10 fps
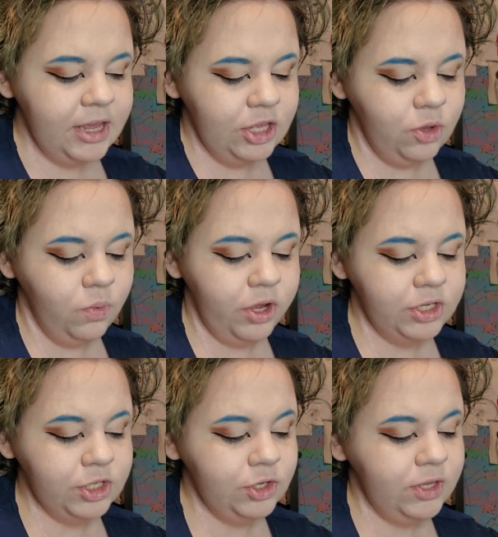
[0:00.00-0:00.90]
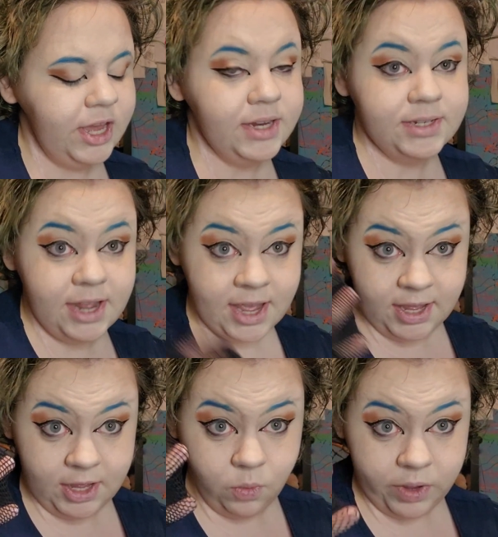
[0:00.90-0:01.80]
You want to get
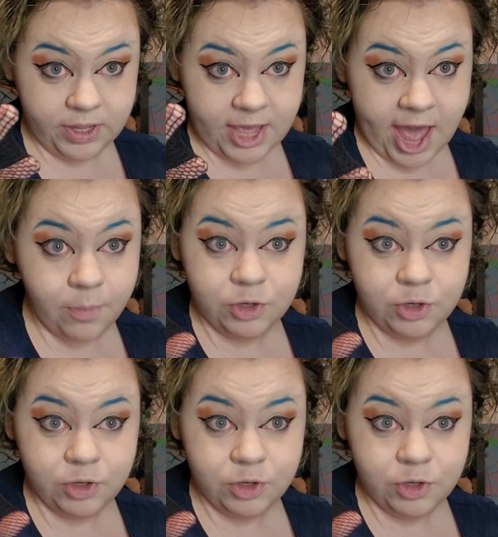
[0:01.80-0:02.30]
a wig cap,